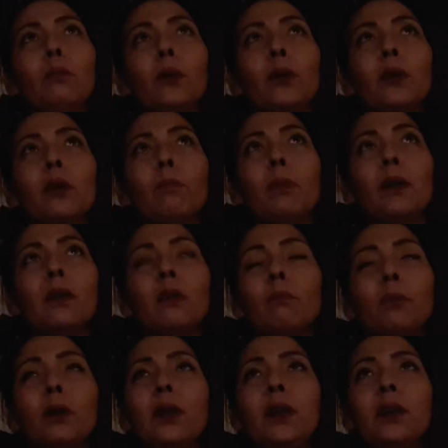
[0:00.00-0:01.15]
murder, but
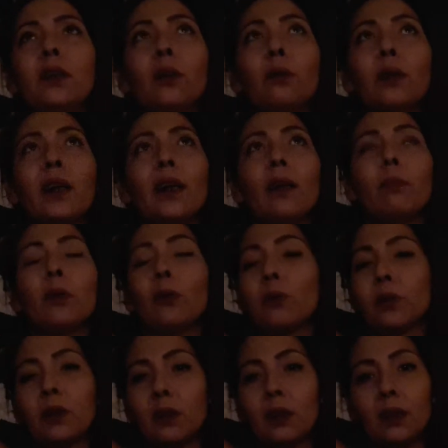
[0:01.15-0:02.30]
police don't care
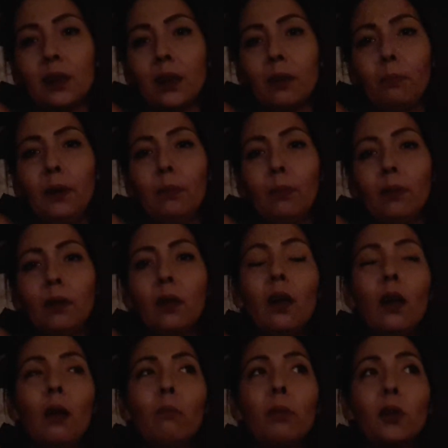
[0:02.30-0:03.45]
because it's sick people.
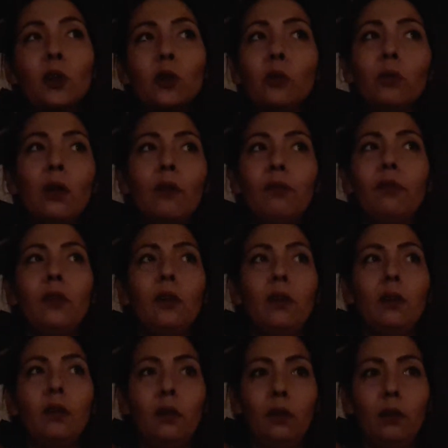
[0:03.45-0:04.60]
But 2 of
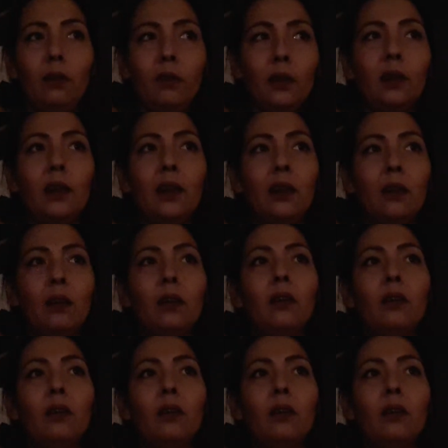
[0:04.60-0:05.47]
the dead,